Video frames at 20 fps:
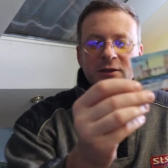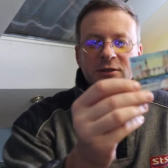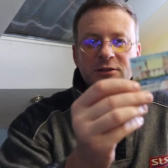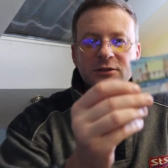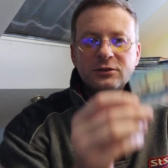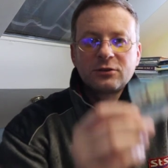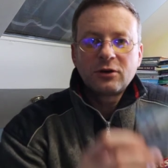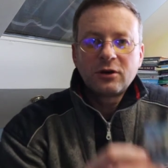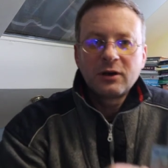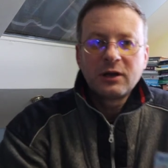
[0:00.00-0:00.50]

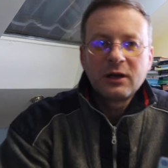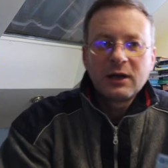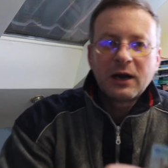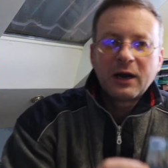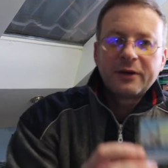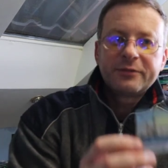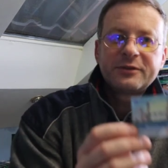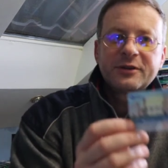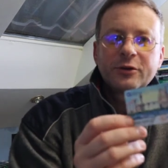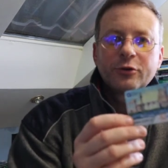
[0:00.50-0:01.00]
So
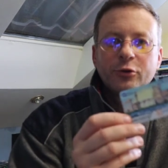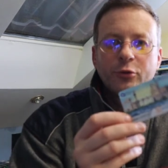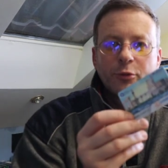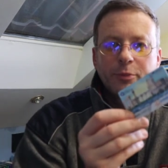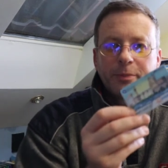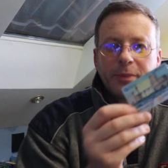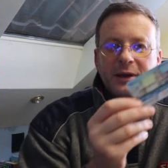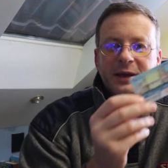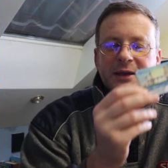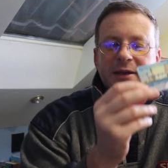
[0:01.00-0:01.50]
after you
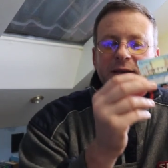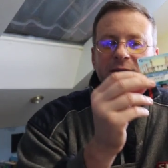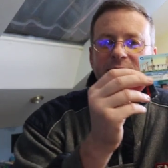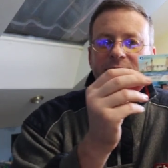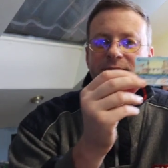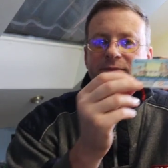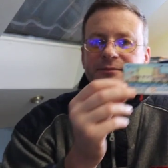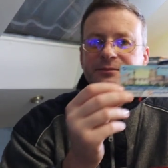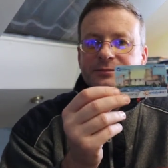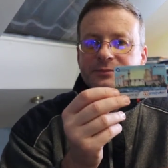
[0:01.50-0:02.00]
pay
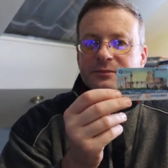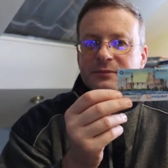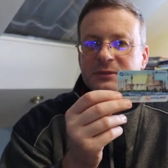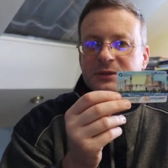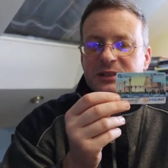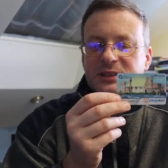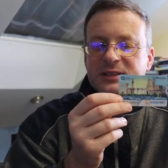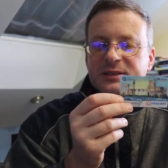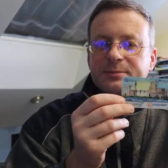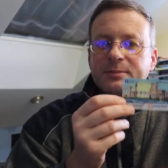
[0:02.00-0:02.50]

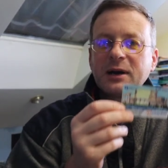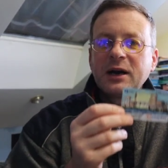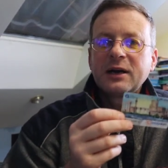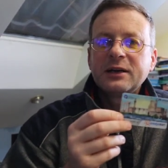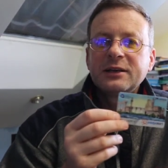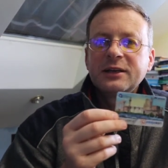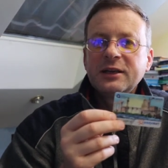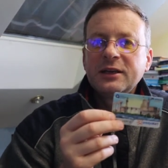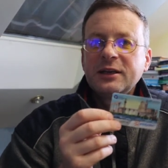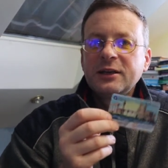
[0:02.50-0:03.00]
this
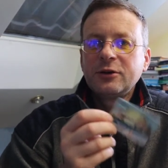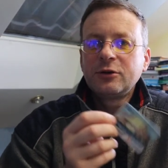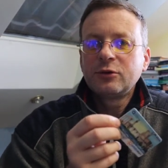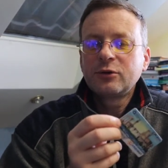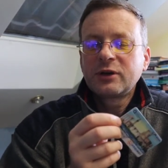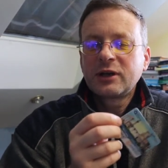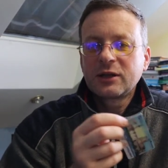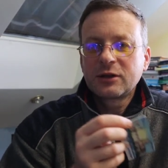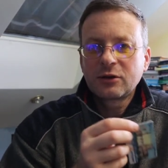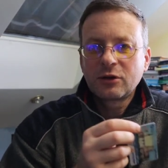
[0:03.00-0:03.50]
money,
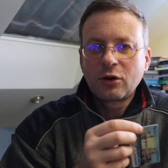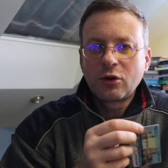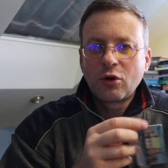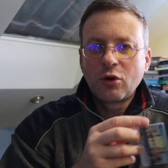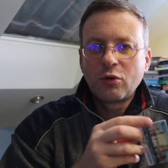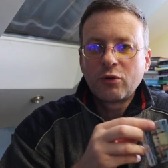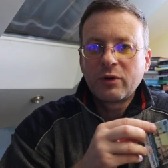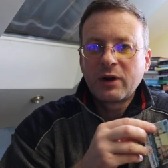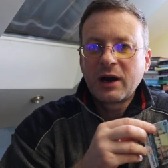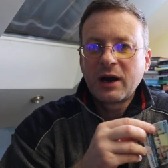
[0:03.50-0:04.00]
you can
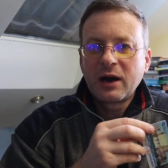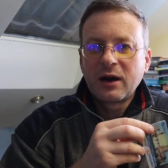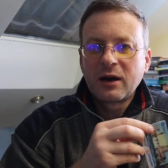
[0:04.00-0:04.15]
go